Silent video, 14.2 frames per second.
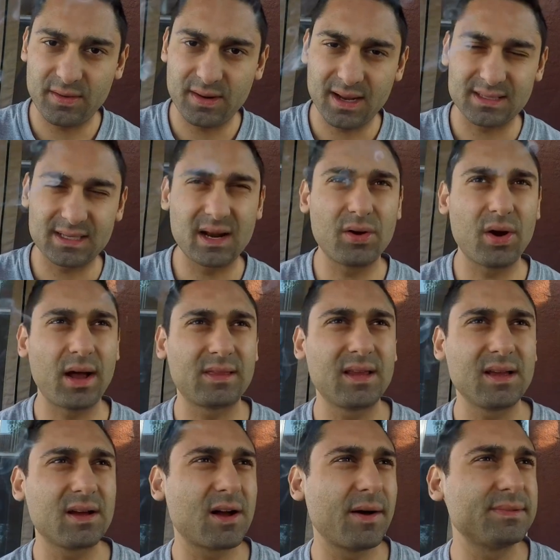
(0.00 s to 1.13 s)
nice. I
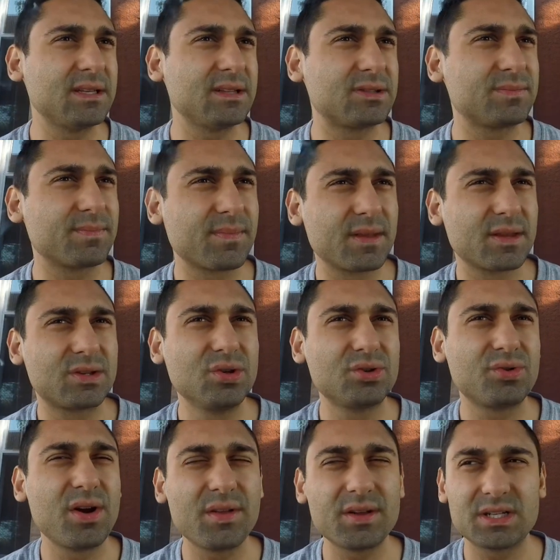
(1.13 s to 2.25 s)
think it comes in
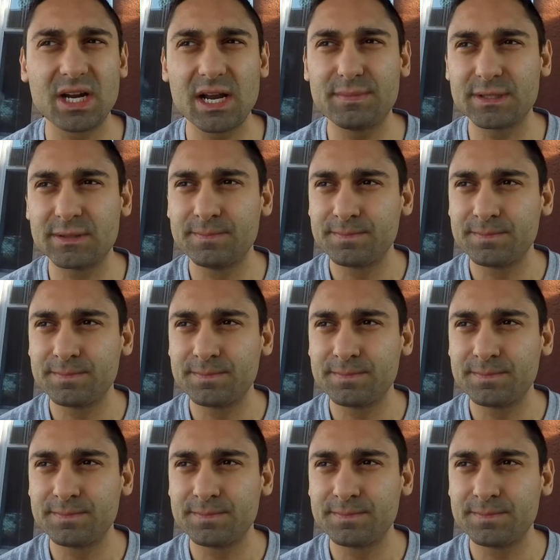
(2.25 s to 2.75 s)
2-3 other shapes